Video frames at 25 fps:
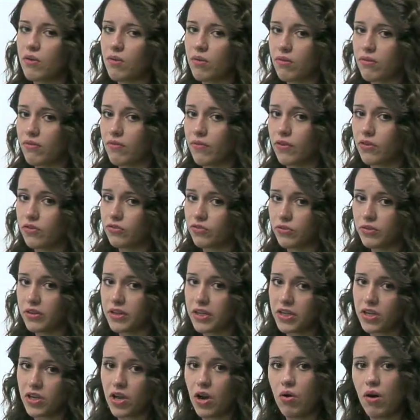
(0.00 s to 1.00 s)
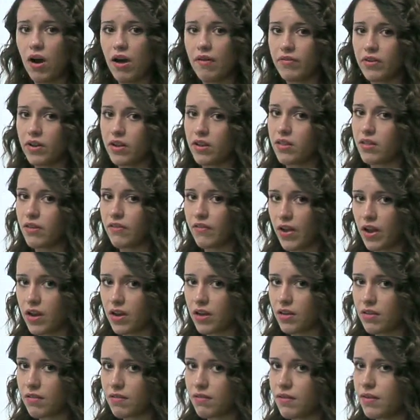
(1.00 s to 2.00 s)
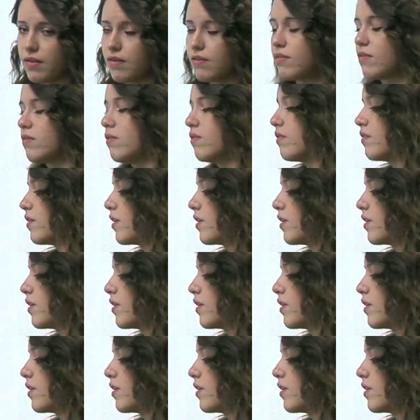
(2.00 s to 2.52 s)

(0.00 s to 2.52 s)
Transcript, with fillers: there is virtually no evidence of any statistical